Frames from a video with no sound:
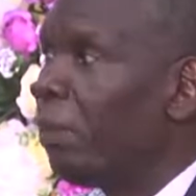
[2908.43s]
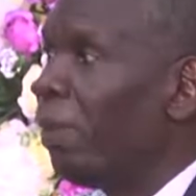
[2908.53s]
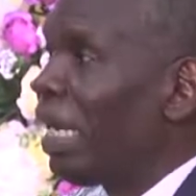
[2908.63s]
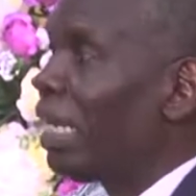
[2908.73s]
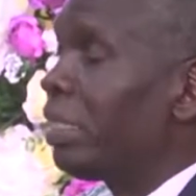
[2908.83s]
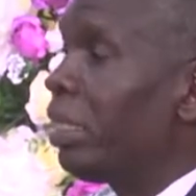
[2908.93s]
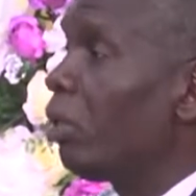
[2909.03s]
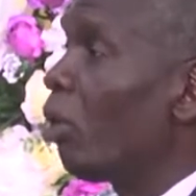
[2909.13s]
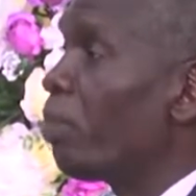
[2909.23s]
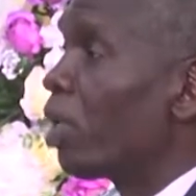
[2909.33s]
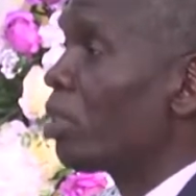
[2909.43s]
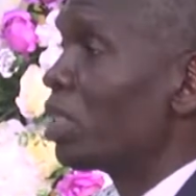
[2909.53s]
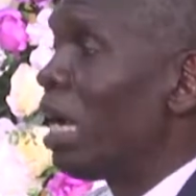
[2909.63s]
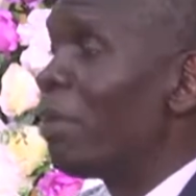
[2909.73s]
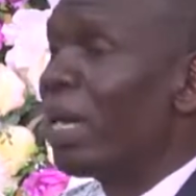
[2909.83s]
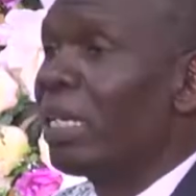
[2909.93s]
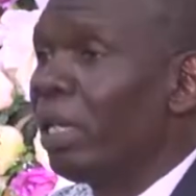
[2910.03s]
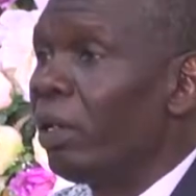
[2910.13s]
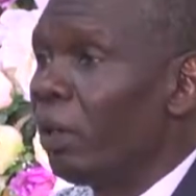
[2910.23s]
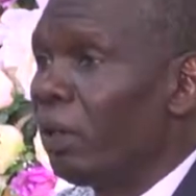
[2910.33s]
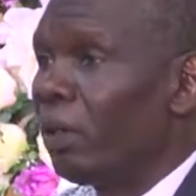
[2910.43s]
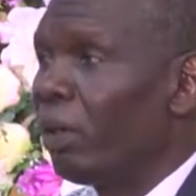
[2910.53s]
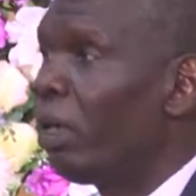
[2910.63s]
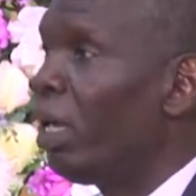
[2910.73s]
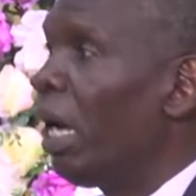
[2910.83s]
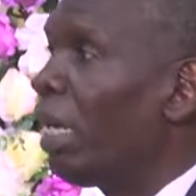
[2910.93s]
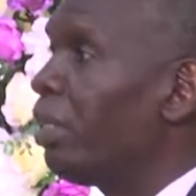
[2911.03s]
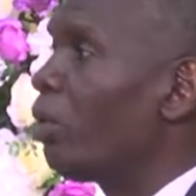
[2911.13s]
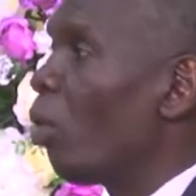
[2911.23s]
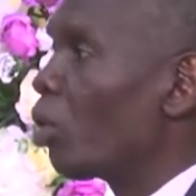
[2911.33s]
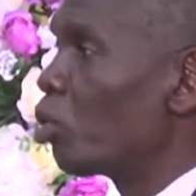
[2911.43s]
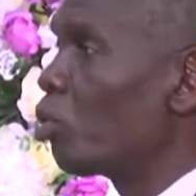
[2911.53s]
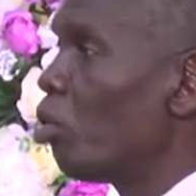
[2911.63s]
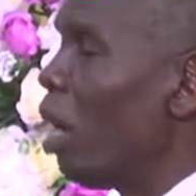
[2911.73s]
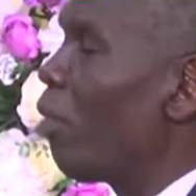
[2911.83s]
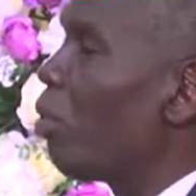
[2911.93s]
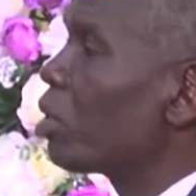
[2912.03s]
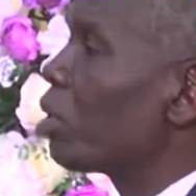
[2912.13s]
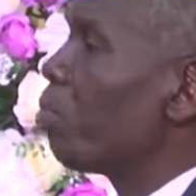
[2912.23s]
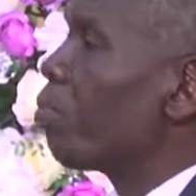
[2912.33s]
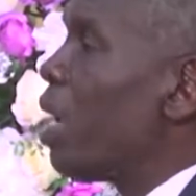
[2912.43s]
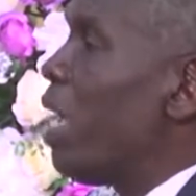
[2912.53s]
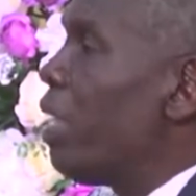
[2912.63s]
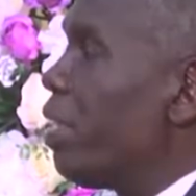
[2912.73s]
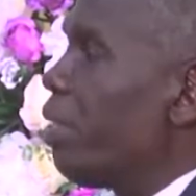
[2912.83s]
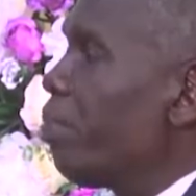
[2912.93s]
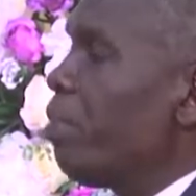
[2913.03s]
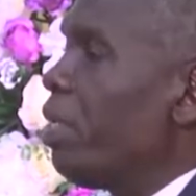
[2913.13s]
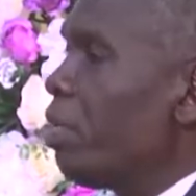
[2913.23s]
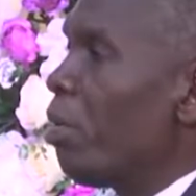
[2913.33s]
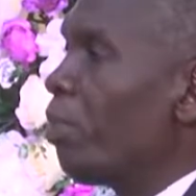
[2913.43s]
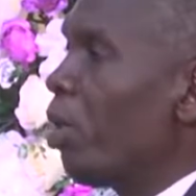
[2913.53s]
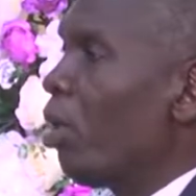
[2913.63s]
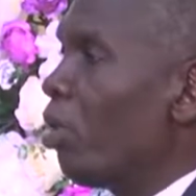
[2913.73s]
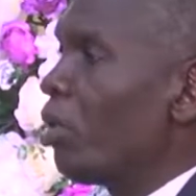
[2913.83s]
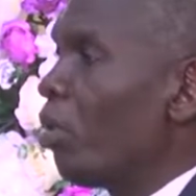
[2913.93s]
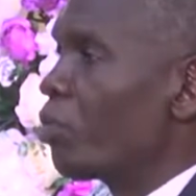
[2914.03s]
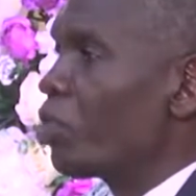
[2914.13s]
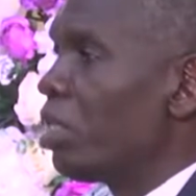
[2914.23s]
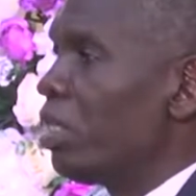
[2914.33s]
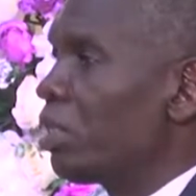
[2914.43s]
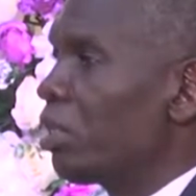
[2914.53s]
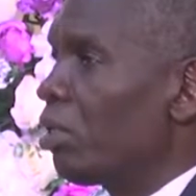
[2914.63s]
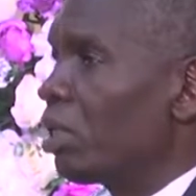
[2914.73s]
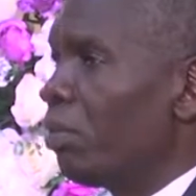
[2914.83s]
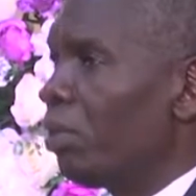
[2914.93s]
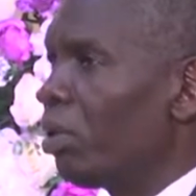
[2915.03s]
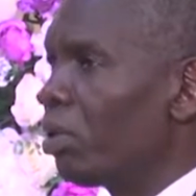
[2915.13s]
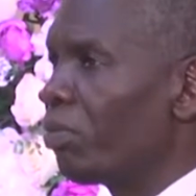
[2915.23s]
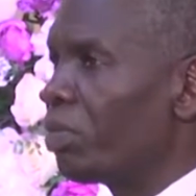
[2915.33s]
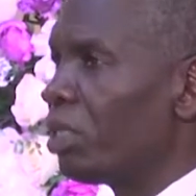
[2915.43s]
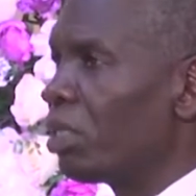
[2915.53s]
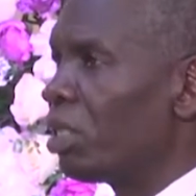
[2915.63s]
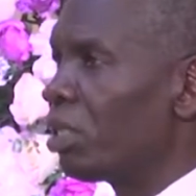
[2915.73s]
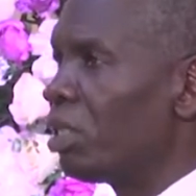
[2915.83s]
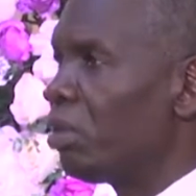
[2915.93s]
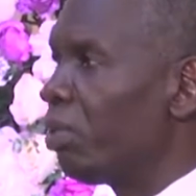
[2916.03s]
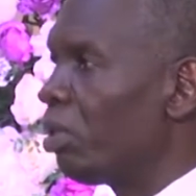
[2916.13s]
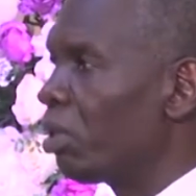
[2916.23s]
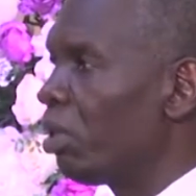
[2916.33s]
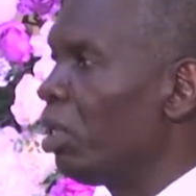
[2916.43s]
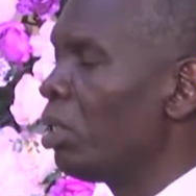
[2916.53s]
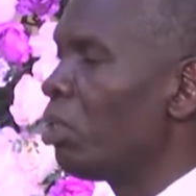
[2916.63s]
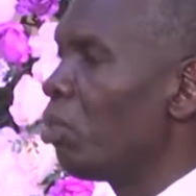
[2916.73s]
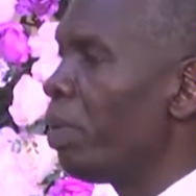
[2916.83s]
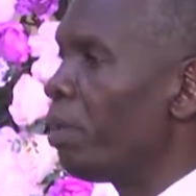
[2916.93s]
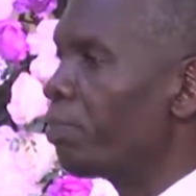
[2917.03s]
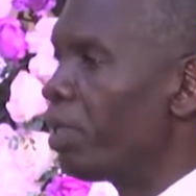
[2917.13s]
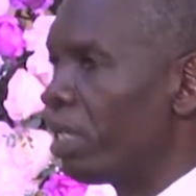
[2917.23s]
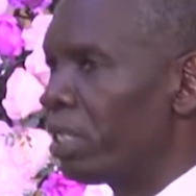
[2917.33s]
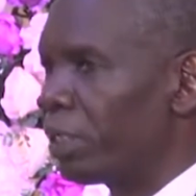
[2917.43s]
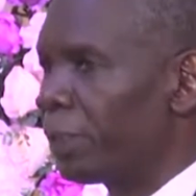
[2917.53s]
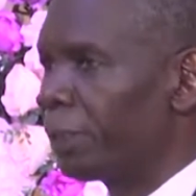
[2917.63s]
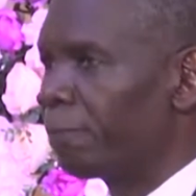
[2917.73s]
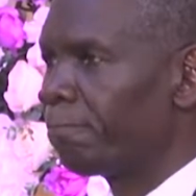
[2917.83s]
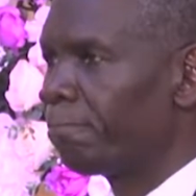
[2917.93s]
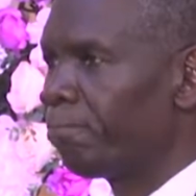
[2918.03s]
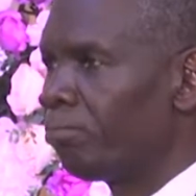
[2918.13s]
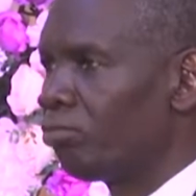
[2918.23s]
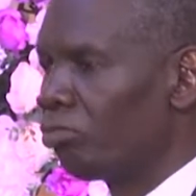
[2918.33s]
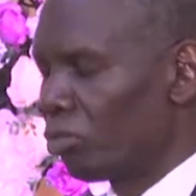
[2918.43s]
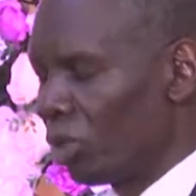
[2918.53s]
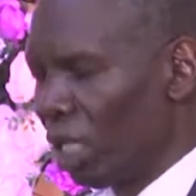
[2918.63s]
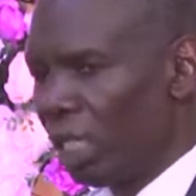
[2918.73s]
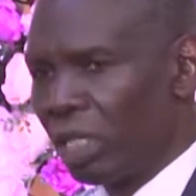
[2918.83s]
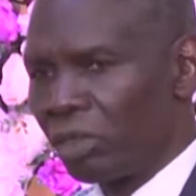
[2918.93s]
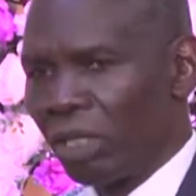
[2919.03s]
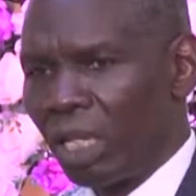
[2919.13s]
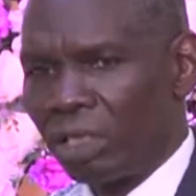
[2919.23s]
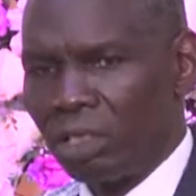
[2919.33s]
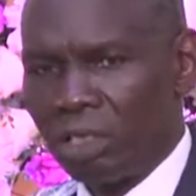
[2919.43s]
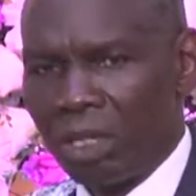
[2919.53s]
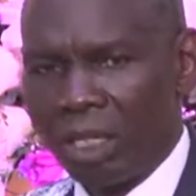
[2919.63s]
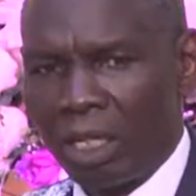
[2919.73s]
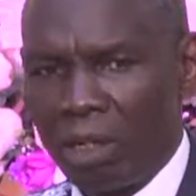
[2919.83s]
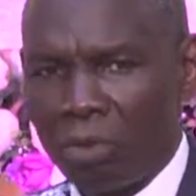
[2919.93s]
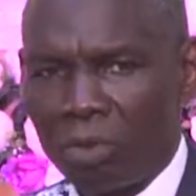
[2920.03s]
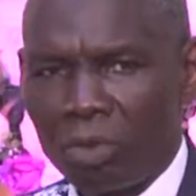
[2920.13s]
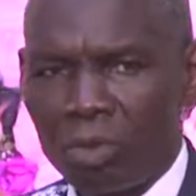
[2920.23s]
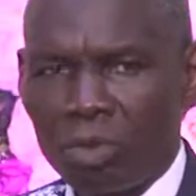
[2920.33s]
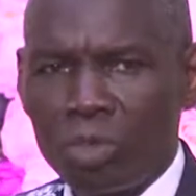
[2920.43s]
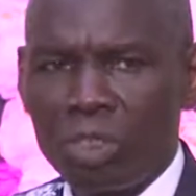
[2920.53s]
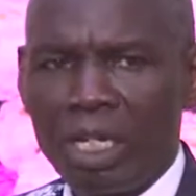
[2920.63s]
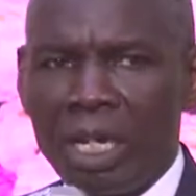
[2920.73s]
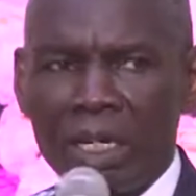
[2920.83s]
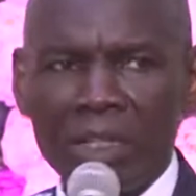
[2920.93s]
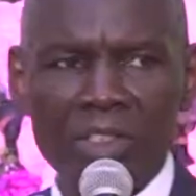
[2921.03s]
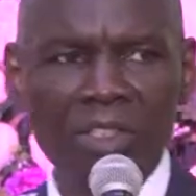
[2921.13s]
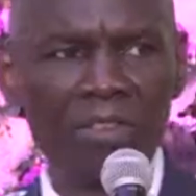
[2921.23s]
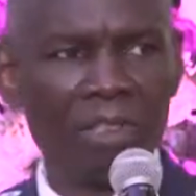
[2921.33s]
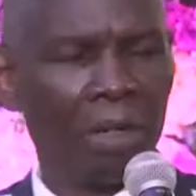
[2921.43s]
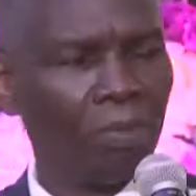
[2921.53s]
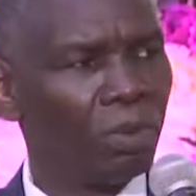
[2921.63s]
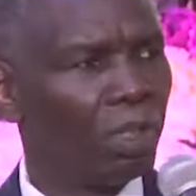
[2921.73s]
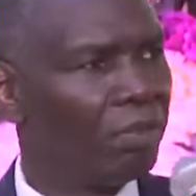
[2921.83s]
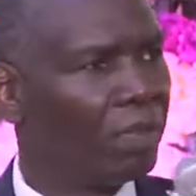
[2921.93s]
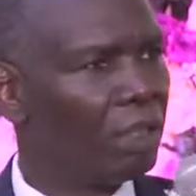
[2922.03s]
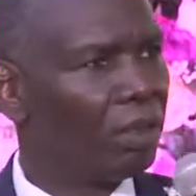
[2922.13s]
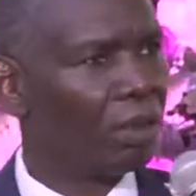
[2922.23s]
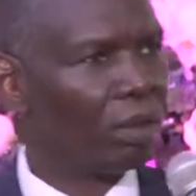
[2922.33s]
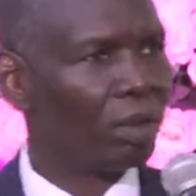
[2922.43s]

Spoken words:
But I didn't know because I'm an in-law. I didn't know what to do. I was praying with the blood of Jesus, the blood of Jesus. The woman prayed. And as soon as he ran it up, took the handkerchiefs and put them in there.